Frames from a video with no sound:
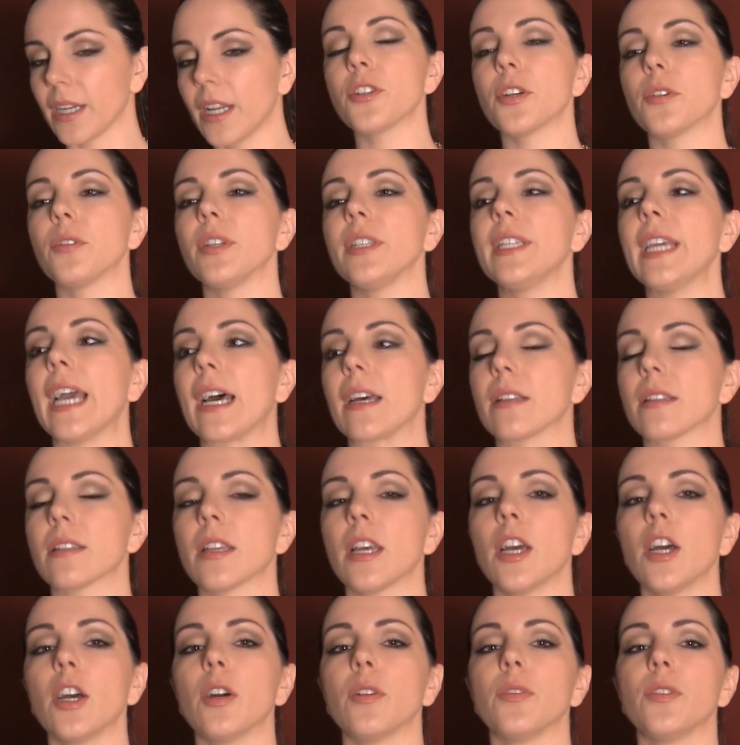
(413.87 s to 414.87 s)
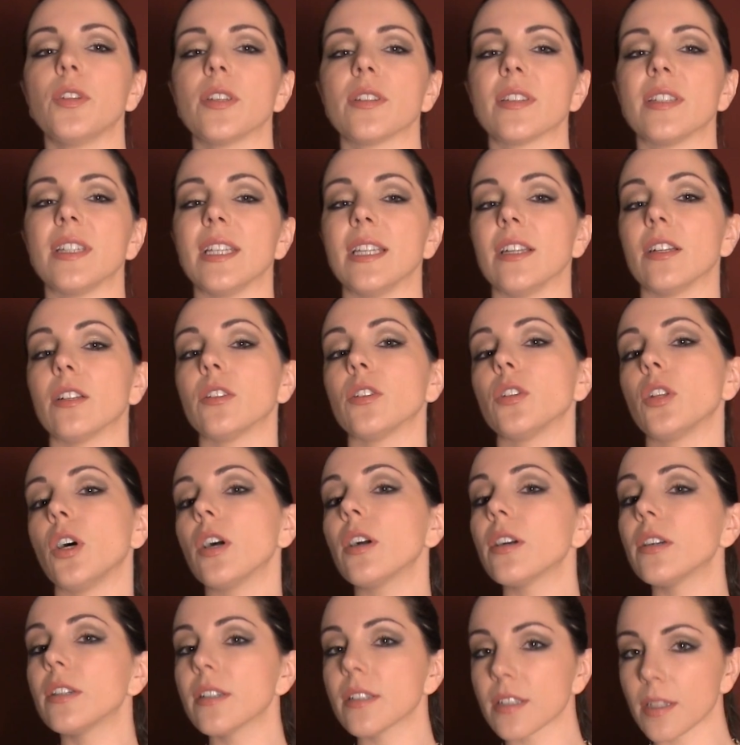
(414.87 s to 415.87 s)
So yes, does the
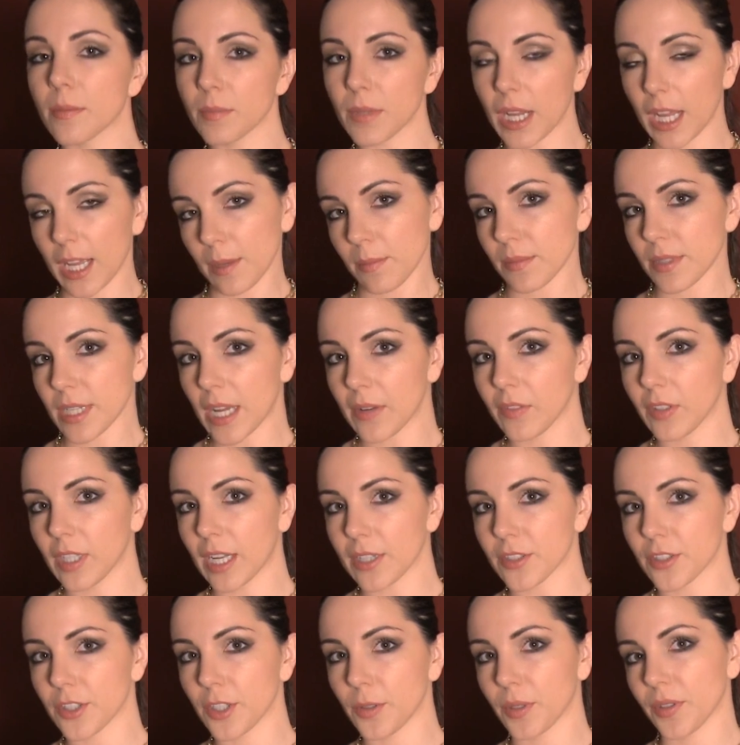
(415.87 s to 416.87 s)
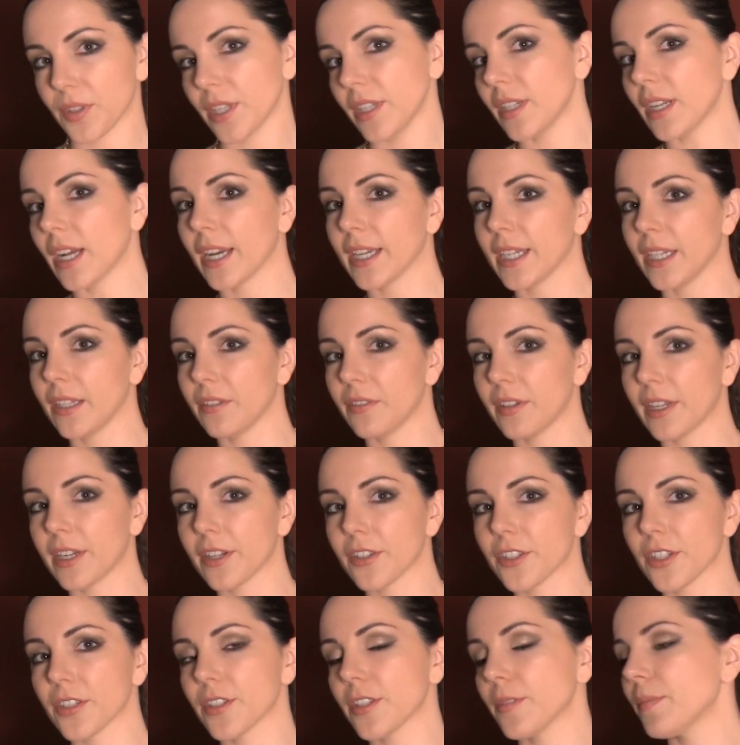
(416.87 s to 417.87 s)
look sometimes have a lot to do with it, i.e. in
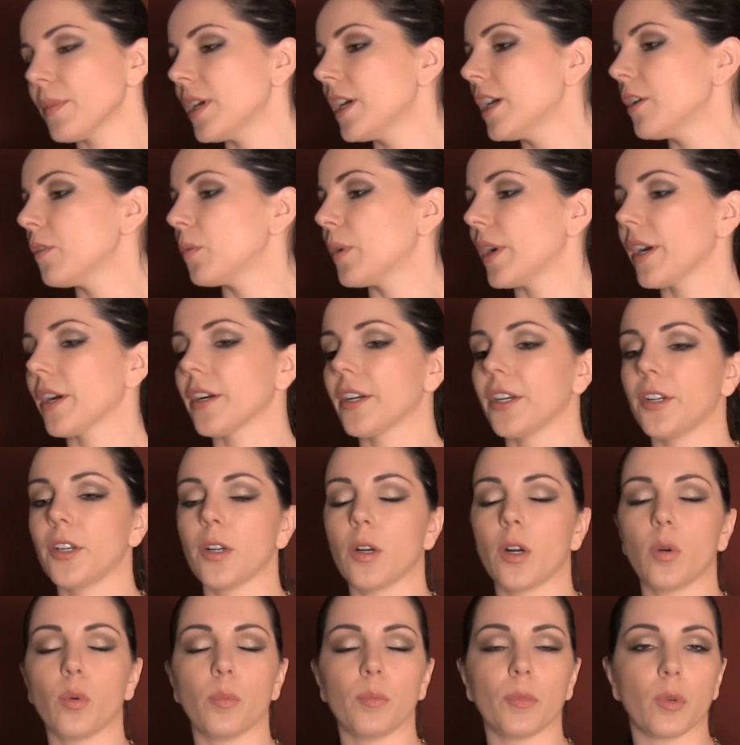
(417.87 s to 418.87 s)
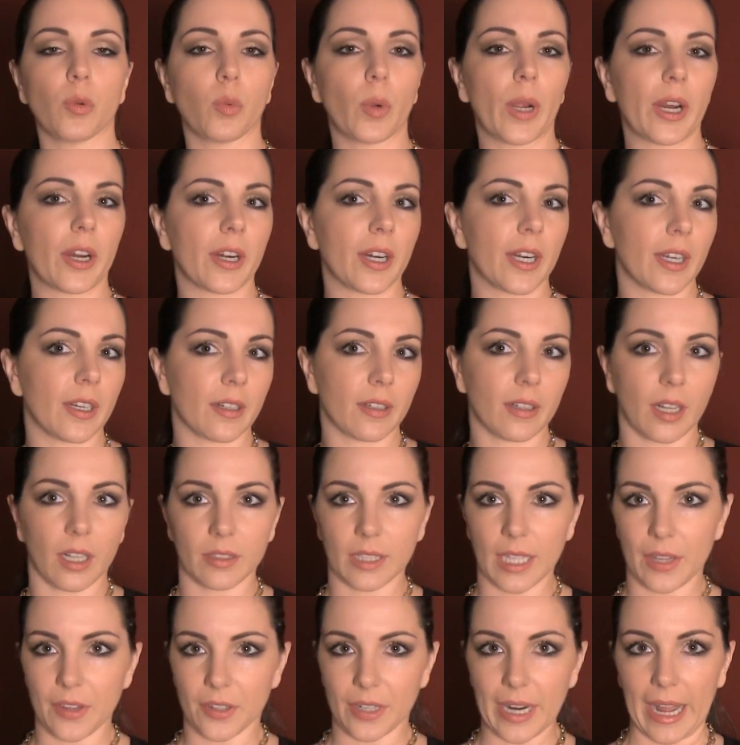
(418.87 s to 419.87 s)
fetishism, where, a woman wearing a
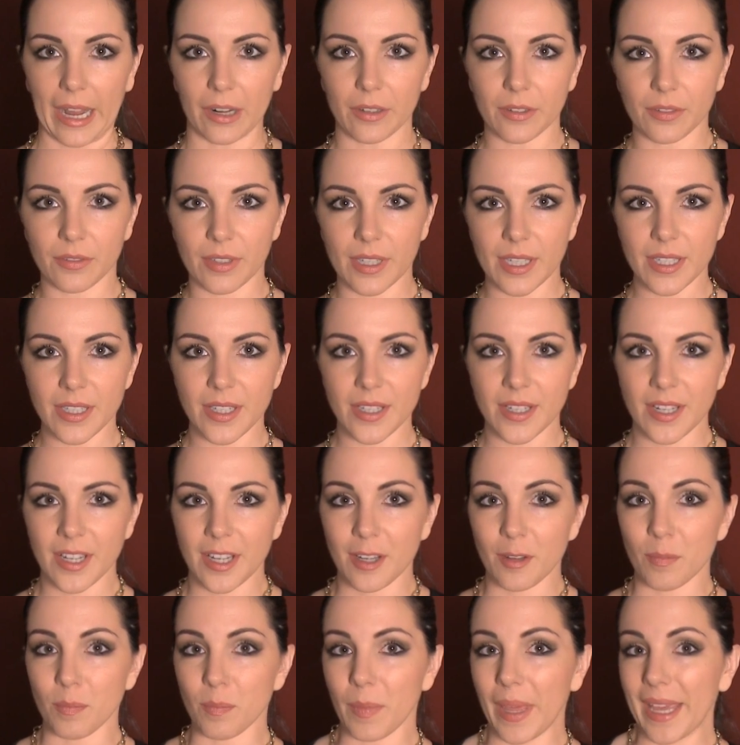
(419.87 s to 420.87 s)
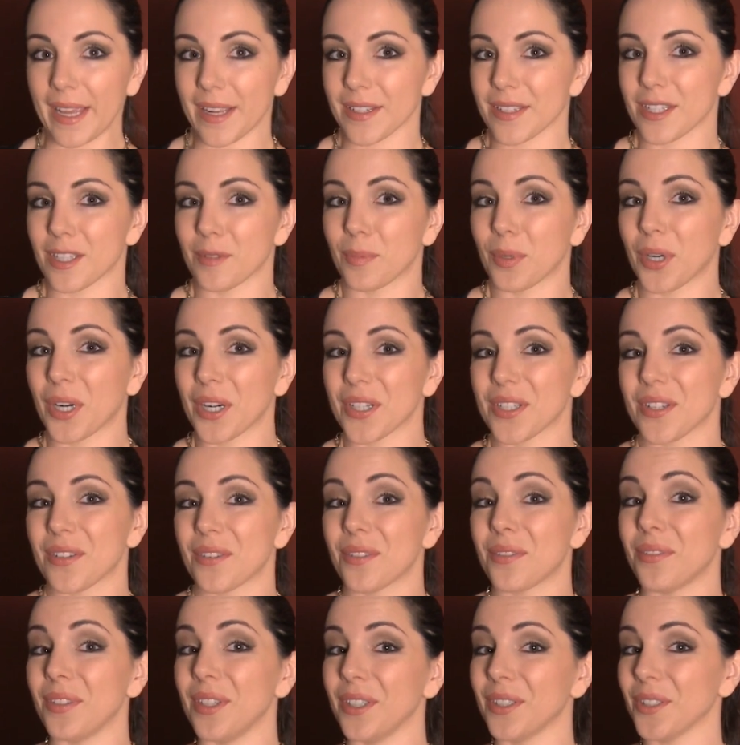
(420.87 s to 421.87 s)
leather outfit makes the person
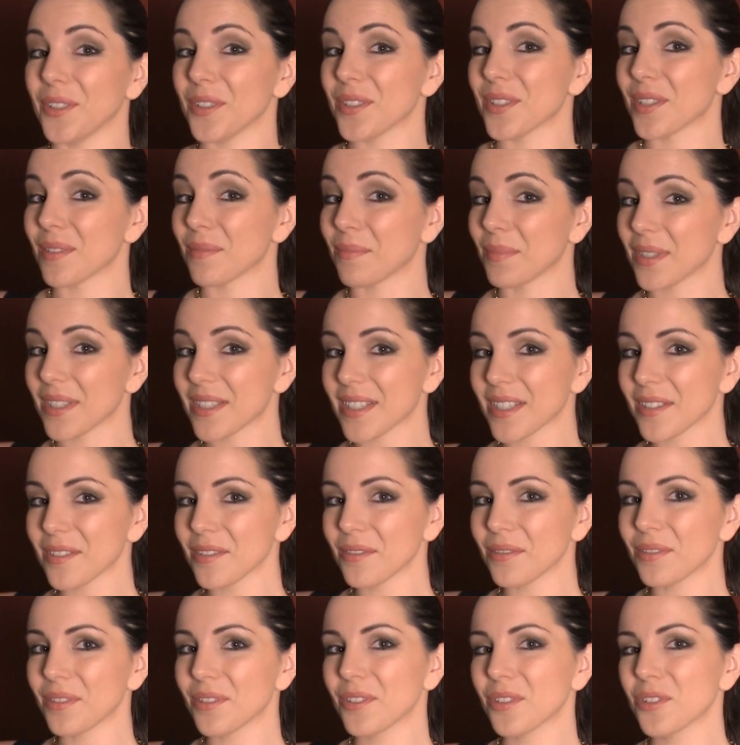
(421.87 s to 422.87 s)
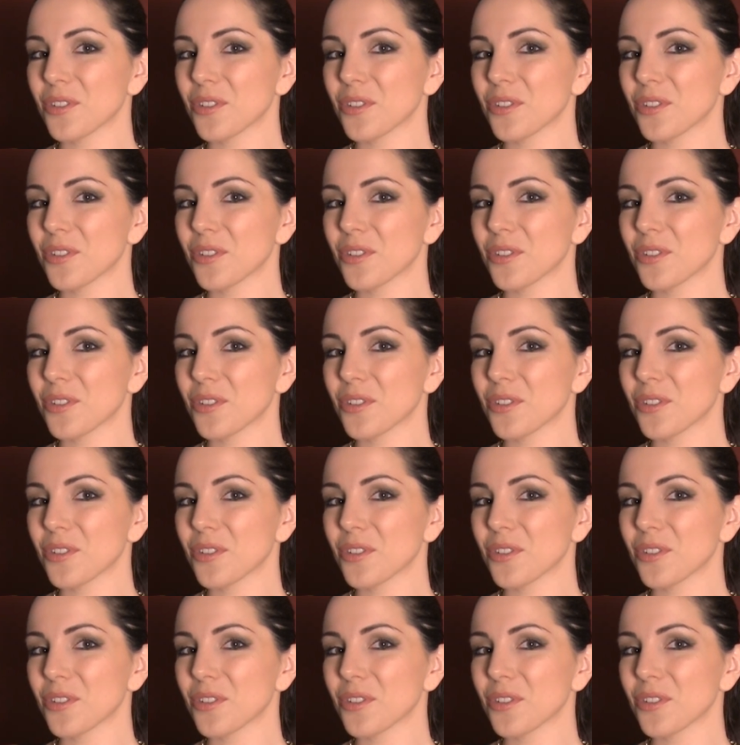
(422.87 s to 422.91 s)
feel submissive?